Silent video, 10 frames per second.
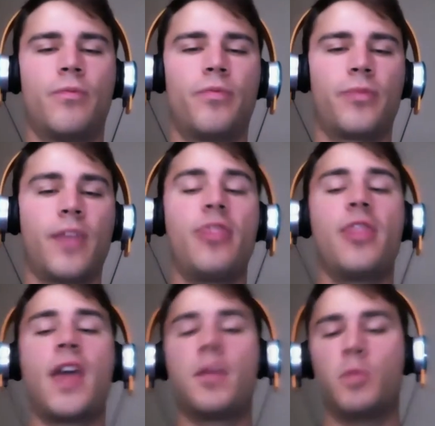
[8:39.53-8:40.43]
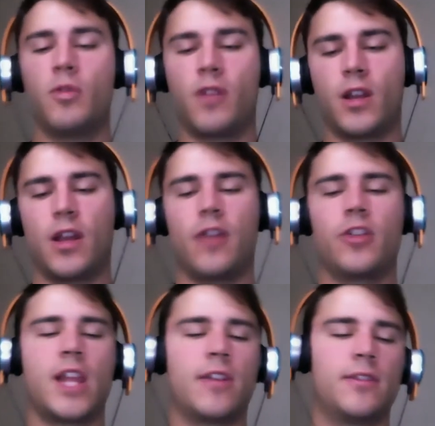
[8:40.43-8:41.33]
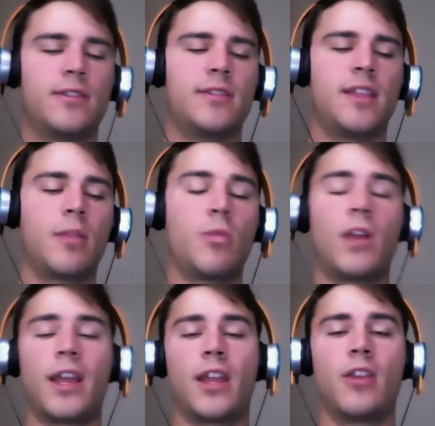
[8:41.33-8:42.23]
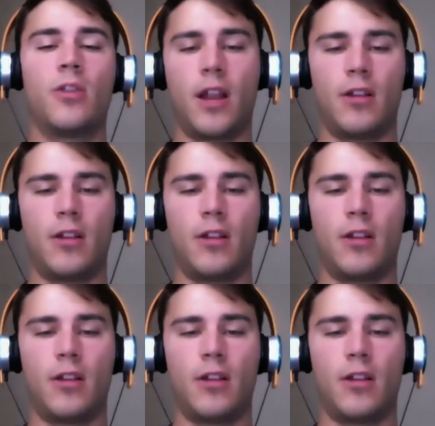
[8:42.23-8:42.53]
and then move on to other channels to see like what I can do there.